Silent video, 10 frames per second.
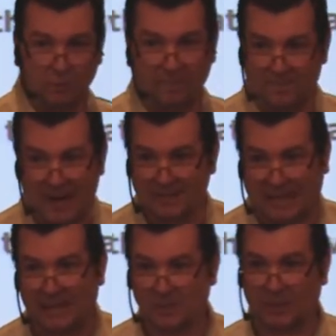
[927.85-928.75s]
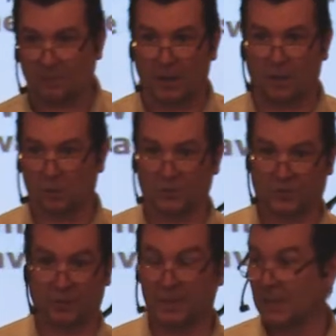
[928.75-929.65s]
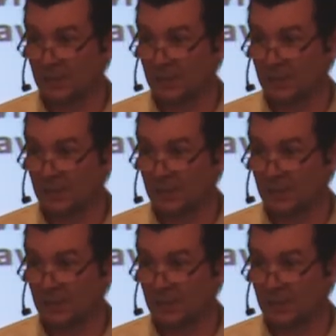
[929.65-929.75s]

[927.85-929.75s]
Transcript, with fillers: doing fantastic miracles already.